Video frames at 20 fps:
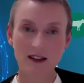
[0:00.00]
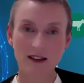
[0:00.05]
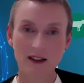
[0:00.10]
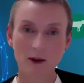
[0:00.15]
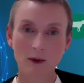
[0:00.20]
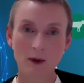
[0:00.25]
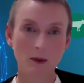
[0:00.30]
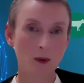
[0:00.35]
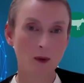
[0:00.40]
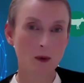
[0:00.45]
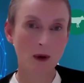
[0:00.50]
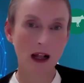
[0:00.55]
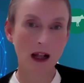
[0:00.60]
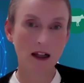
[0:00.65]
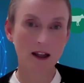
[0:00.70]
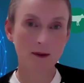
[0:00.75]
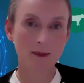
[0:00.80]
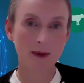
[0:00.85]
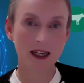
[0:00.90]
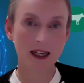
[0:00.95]
so when we
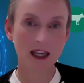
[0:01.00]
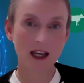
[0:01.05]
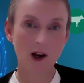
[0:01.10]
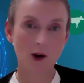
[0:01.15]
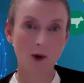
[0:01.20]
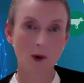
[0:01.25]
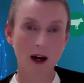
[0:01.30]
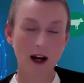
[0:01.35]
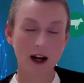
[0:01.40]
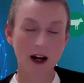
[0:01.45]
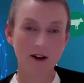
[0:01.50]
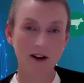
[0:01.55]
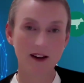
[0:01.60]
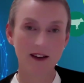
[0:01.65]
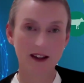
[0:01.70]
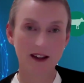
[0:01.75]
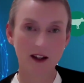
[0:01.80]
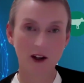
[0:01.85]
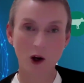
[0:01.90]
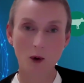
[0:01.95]
welcome any
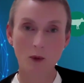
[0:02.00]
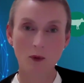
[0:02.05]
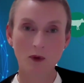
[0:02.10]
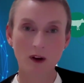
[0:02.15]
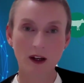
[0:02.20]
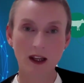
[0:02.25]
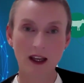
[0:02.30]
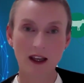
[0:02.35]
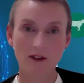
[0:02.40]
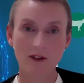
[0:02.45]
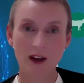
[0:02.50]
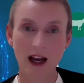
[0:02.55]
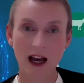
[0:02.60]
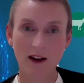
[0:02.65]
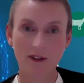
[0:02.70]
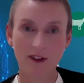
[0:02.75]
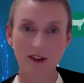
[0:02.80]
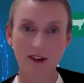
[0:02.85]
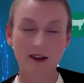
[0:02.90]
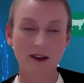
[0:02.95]
inquiries, and hopefully if you
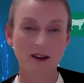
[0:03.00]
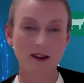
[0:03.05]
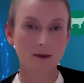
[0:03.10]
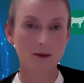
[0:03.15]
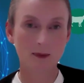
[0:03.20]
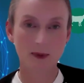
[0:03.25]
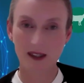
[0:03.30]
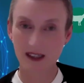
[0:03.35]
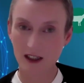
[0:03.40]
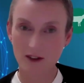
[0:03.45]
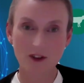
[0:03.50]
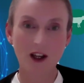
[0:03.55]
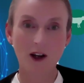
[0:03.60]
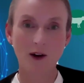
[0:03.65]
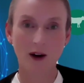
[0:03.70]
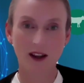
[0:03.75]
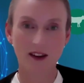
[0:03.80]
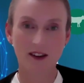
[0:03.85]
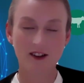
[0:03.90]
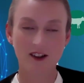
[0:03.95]
have a specific
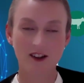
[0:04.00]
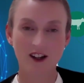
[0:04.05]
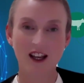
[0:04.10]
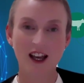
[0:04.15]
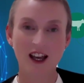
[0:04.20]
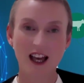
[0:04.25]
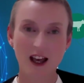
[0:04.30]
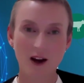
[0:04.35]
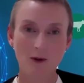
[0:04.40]
question,